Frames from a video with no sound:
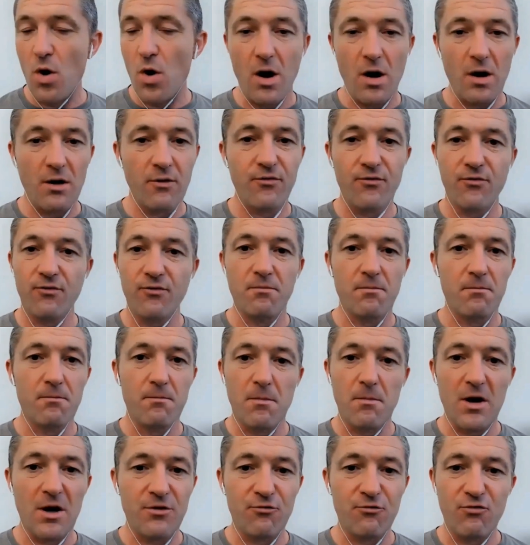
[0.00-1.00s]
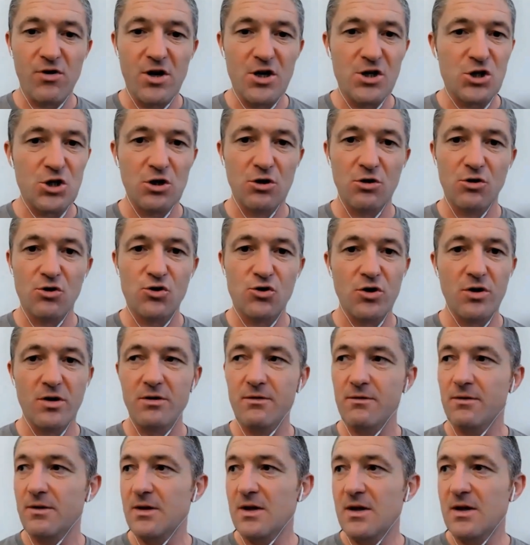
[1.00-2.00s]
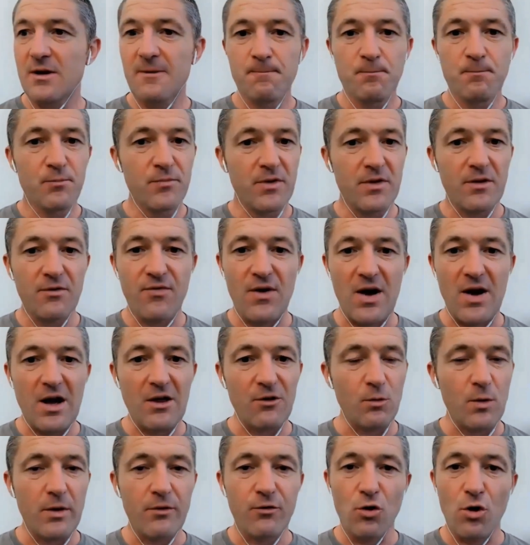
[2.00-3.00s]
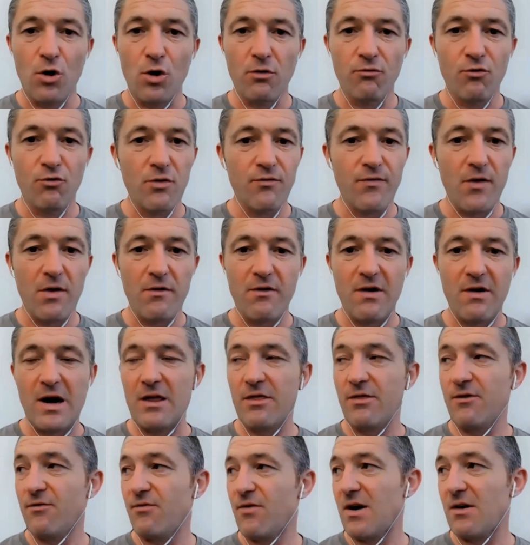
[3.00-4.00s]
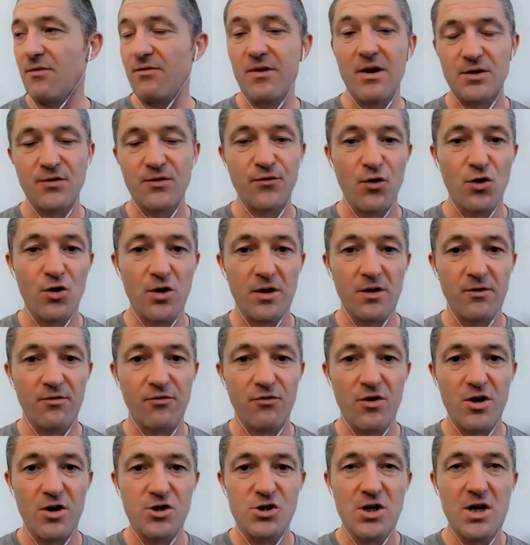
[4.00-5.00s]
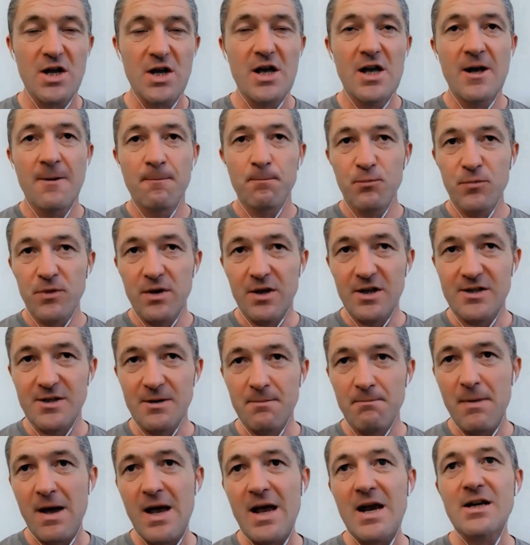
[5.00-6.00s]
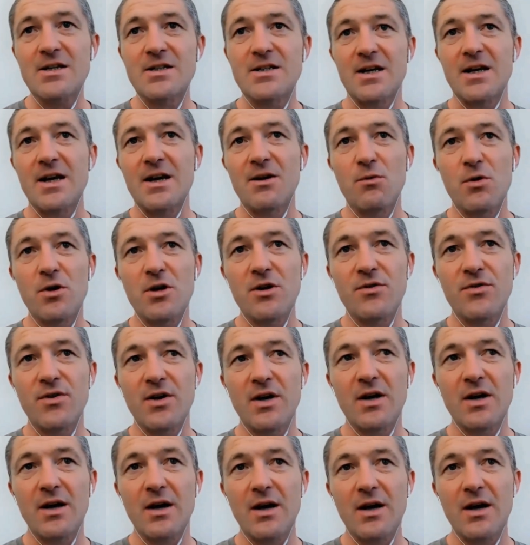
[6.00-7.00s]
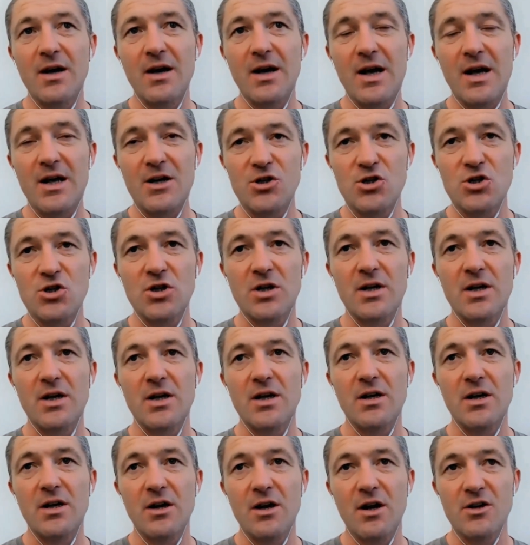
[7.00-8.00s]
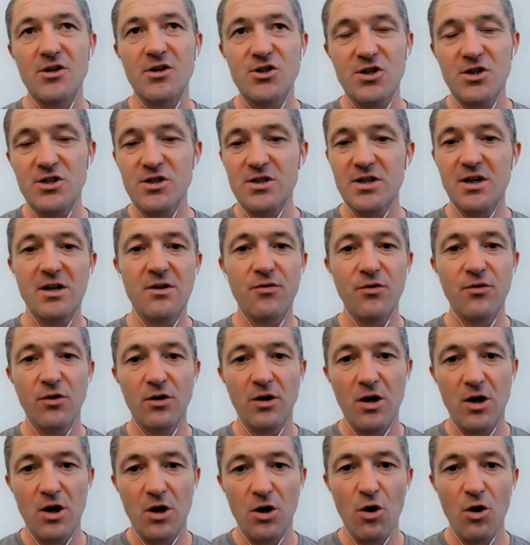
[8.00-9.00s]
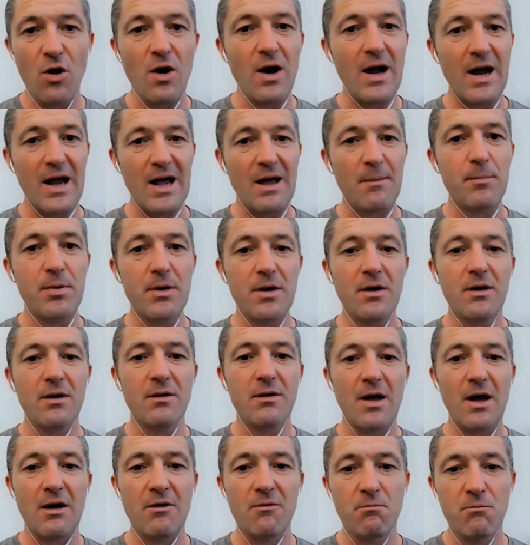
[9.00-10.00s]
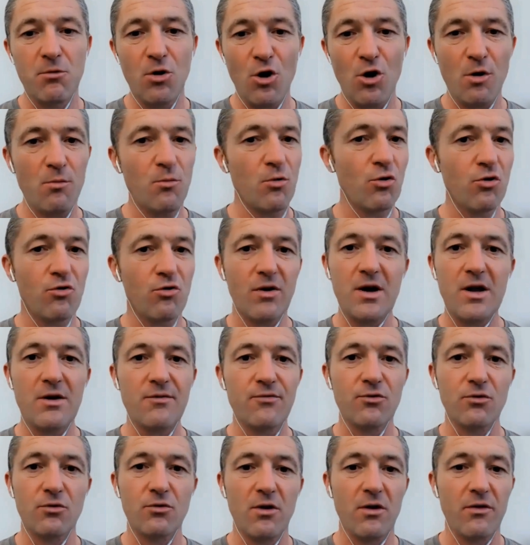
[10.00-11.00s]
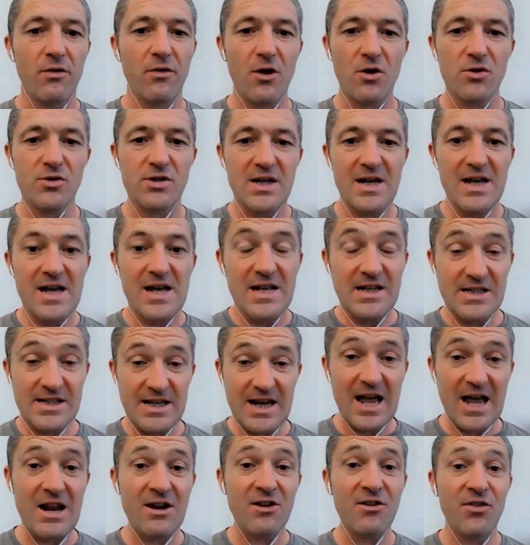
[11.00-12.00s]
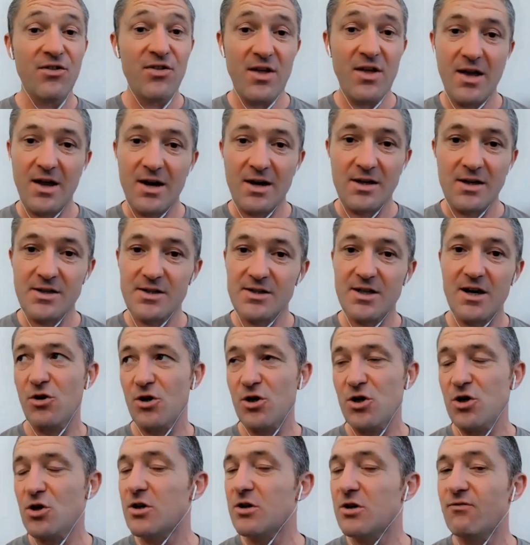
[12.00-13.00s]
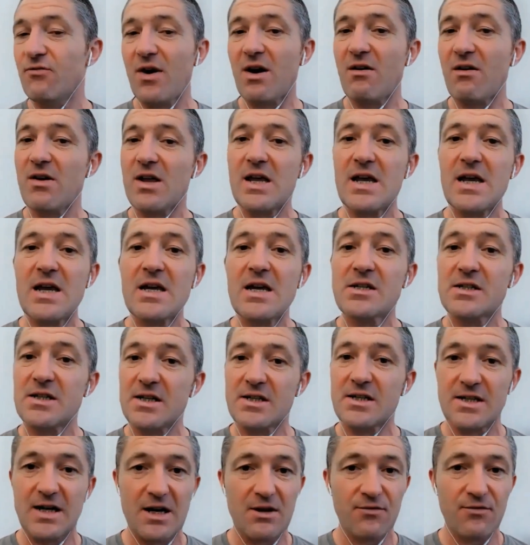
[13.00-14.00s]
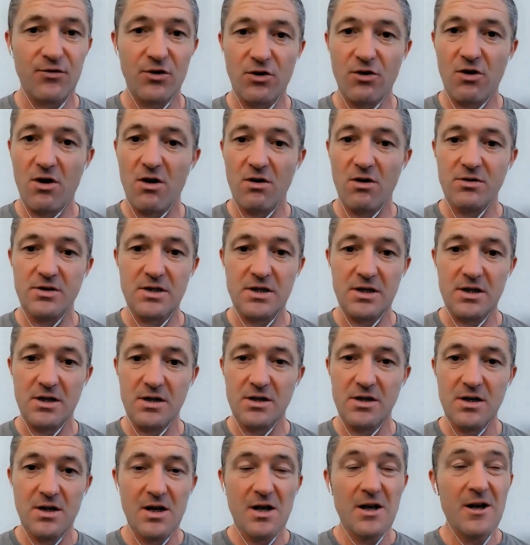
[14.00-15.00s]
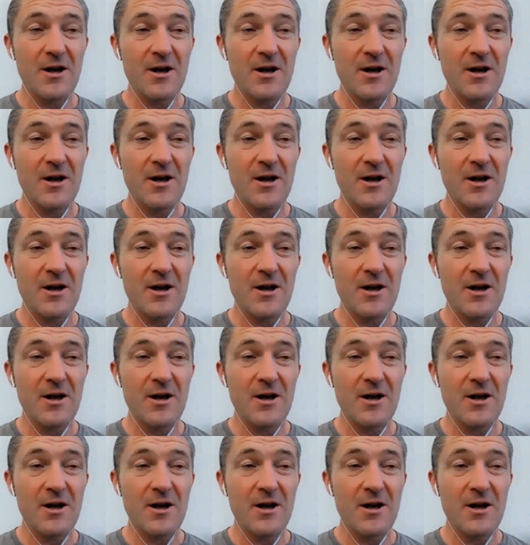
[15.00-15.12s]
wife, my three children, the fact that we've got a roof overhead, the fact there's food in the fridge. It's amazing when you think actually, I just suddenly feel a lot happier and a lot more grateful that those right. 10 things that you can very easily take for granted,